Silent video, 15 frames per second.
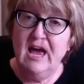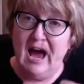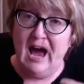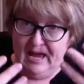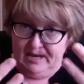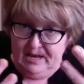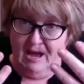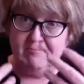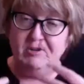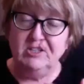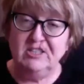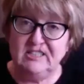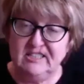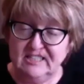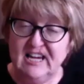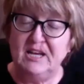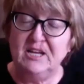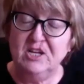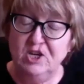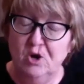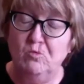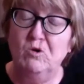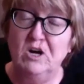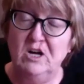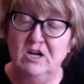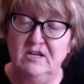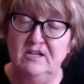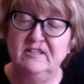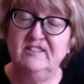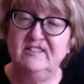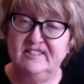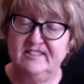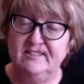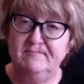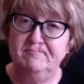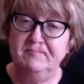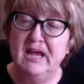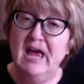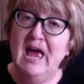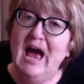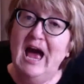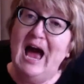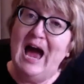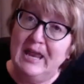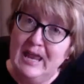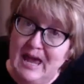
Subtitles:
and I'm understanding your words, and